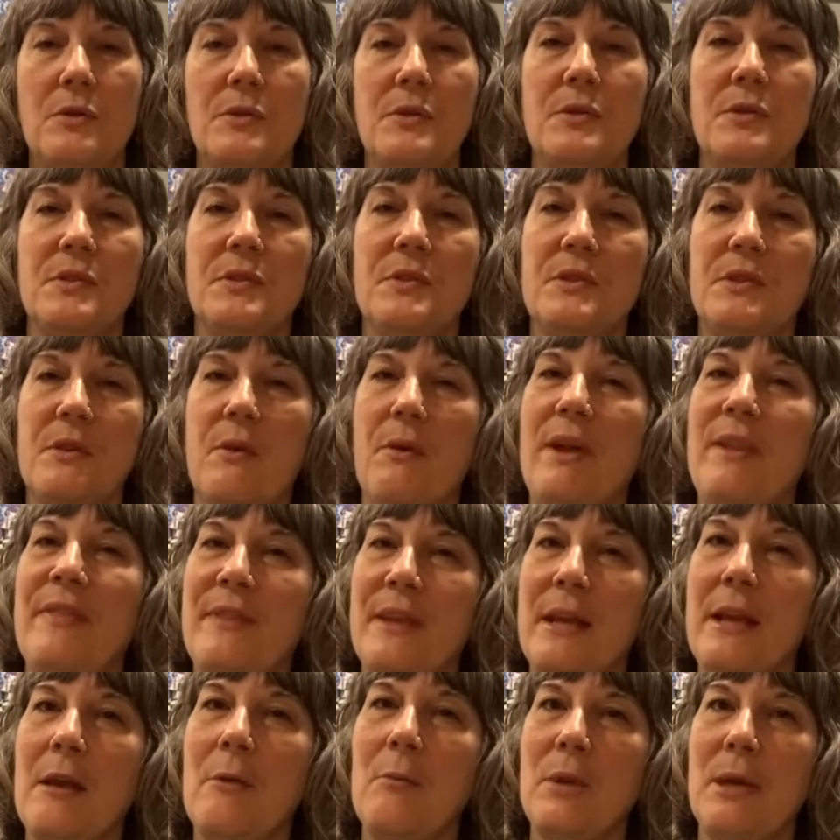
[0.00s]
So I
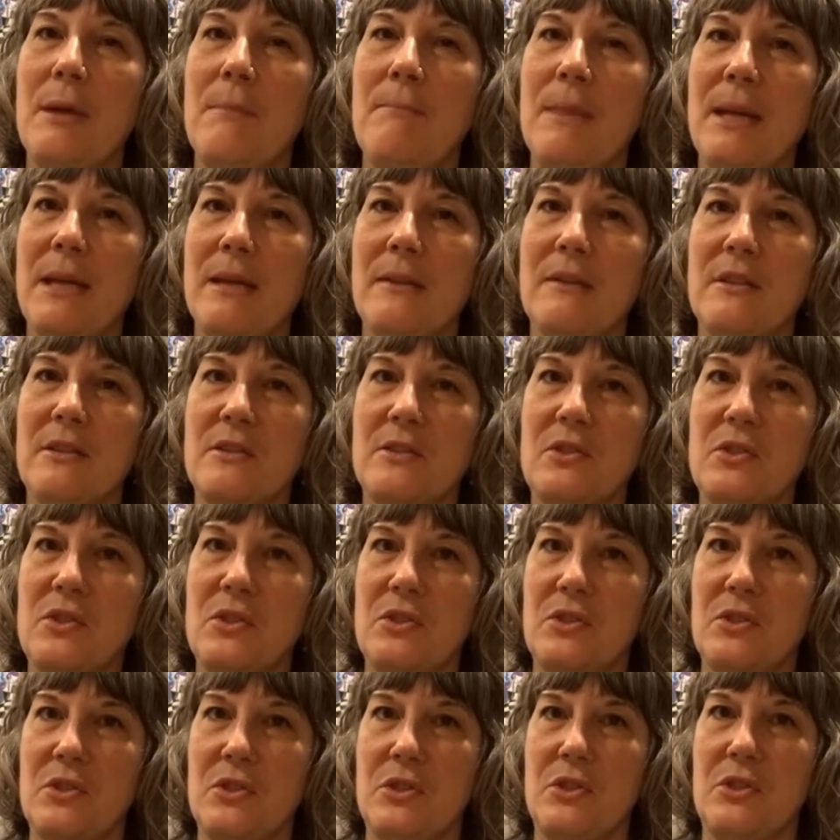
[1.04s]
think I want to make the
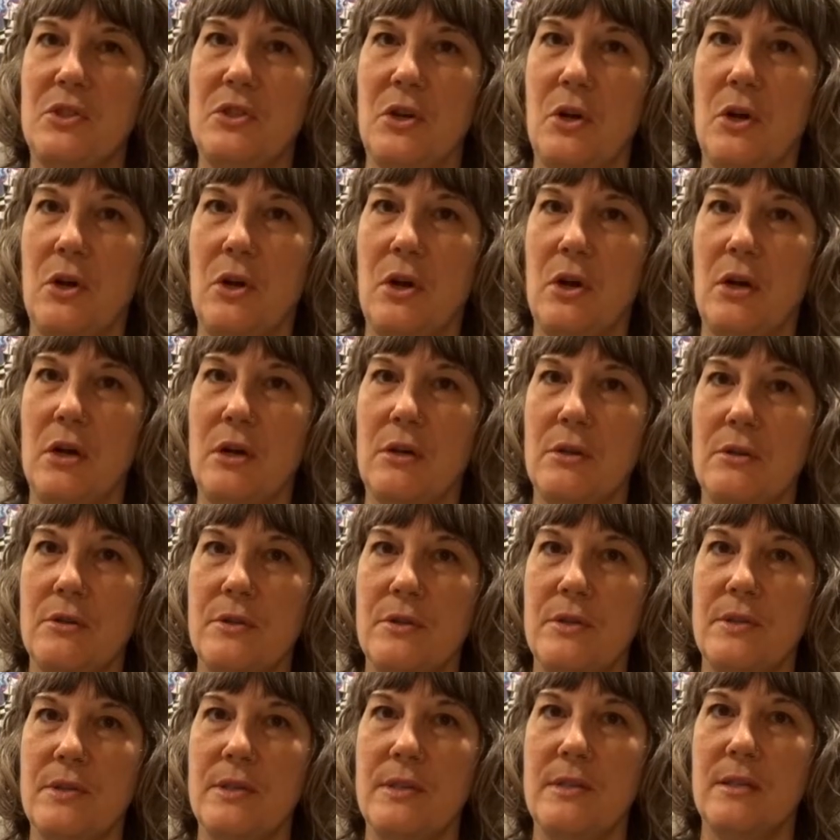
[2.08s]

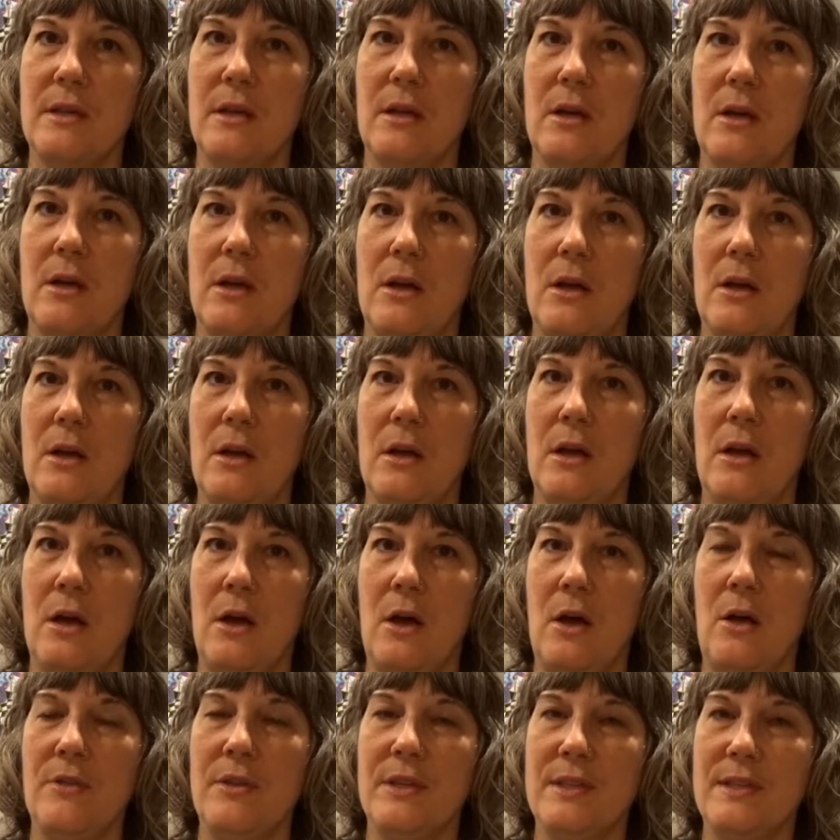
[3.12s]
stars
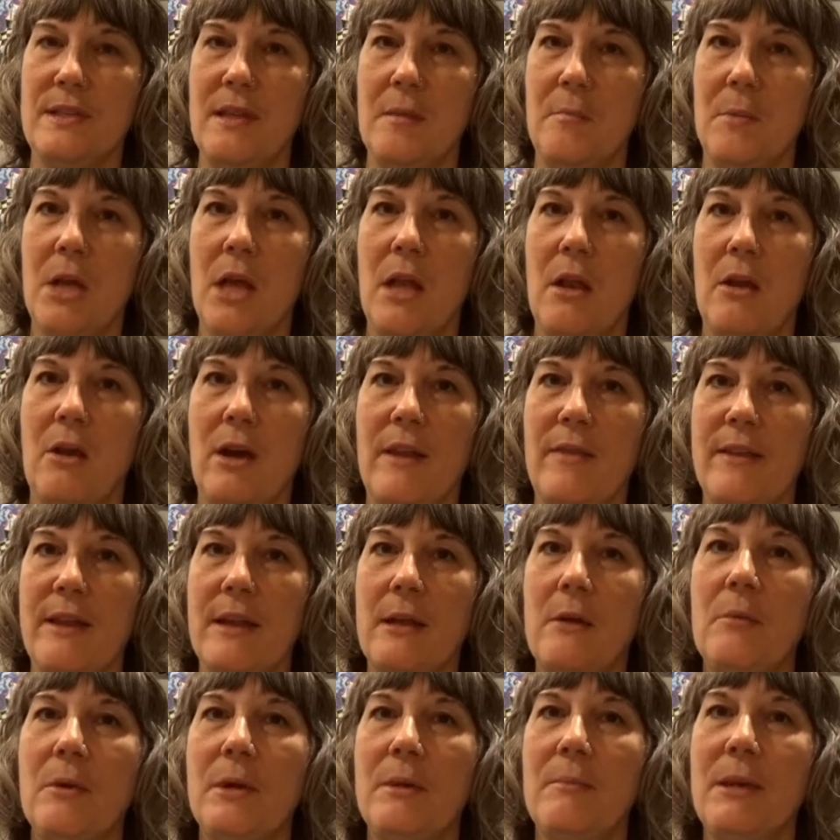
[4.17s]
all the same color. I think
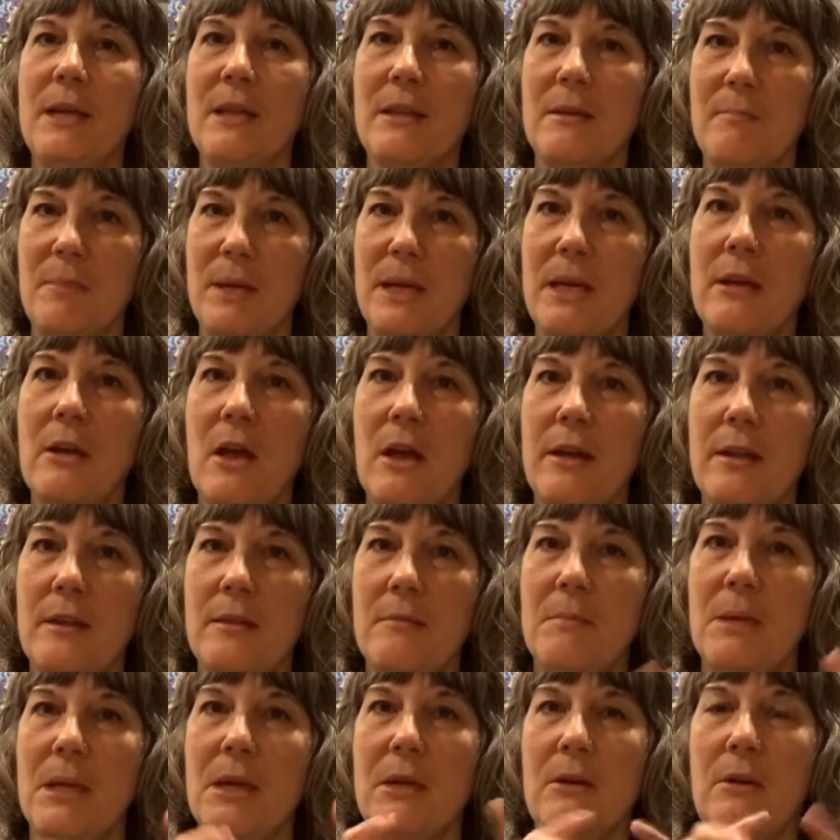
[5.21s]
I want to make the pentagon in
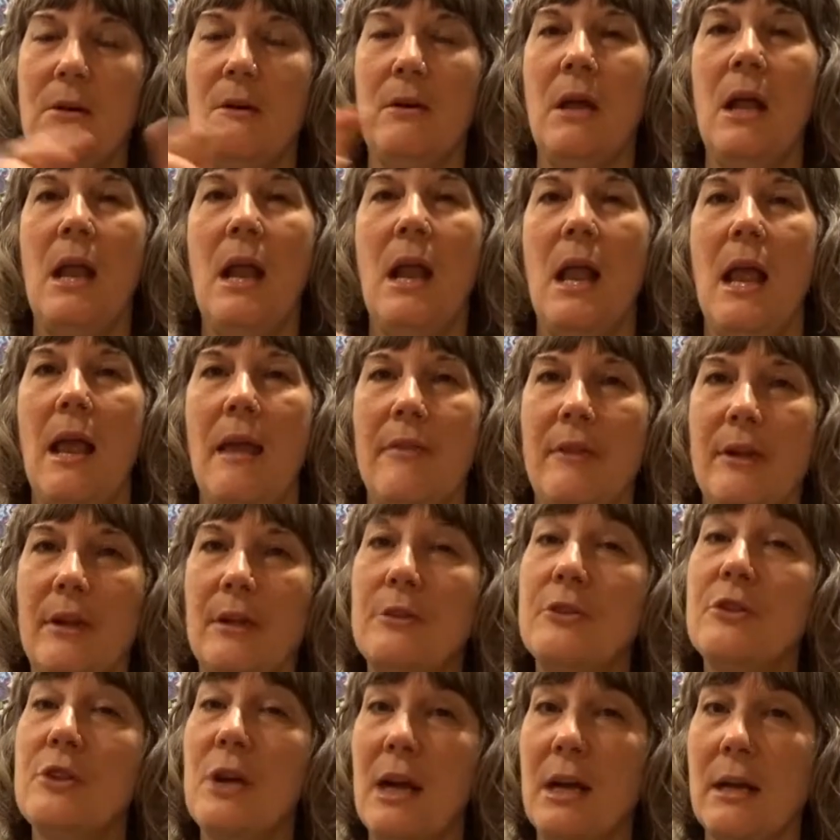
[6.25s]
the middle and the
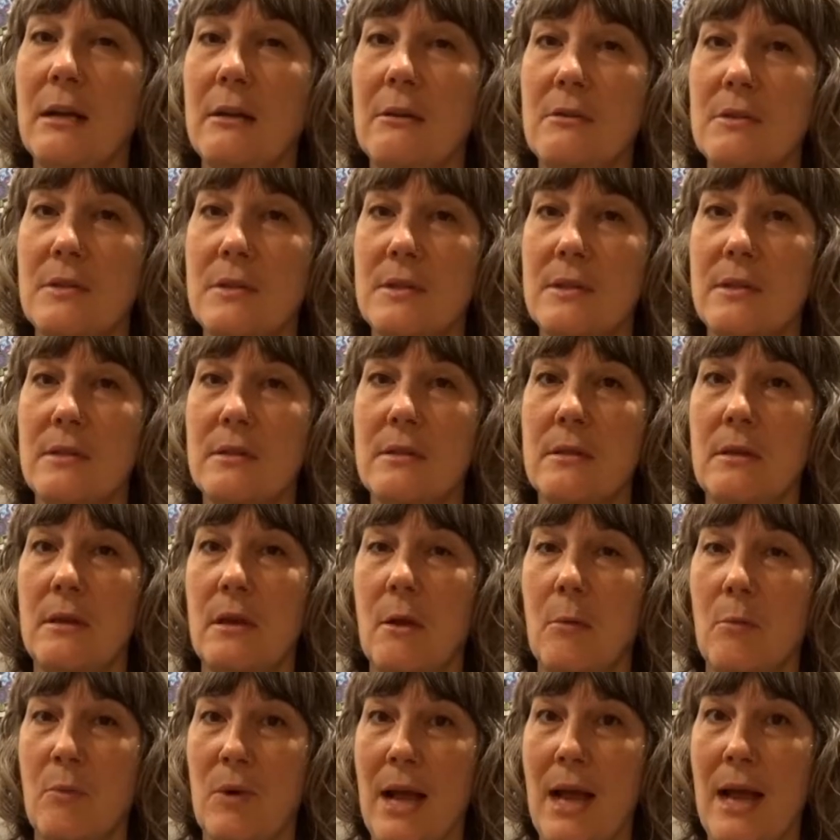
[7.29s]
little triangles
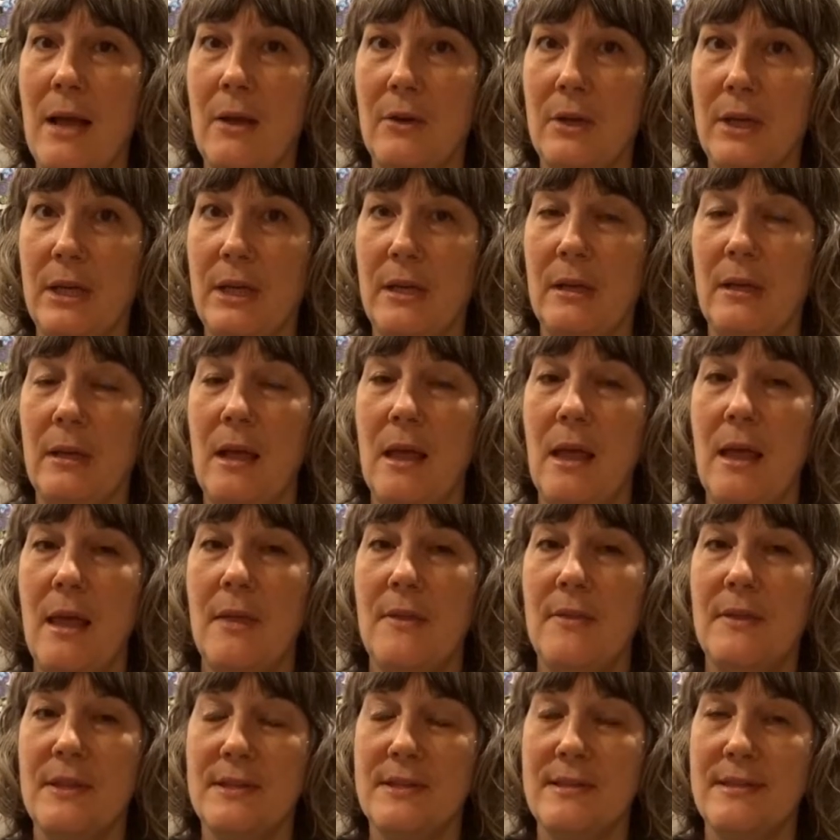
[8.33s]
around it
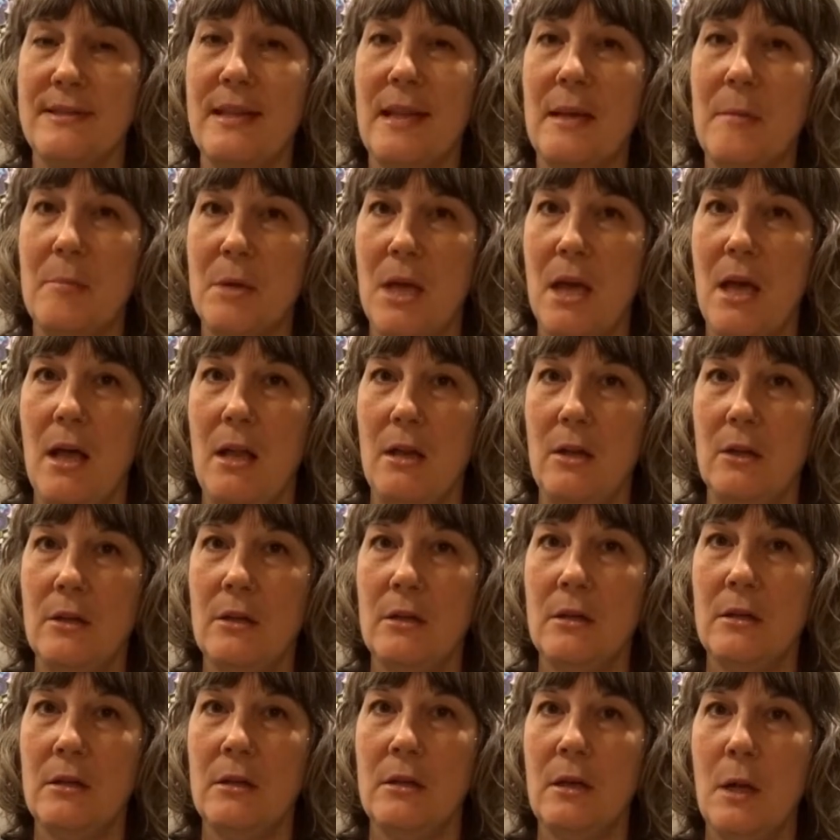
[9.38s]
the same
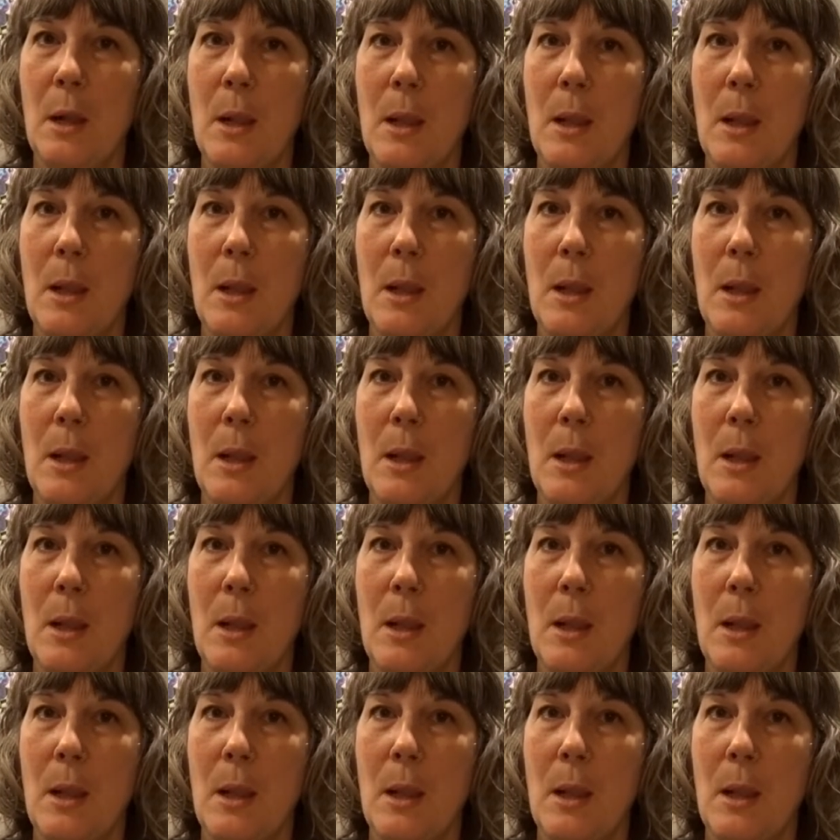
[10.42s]
color.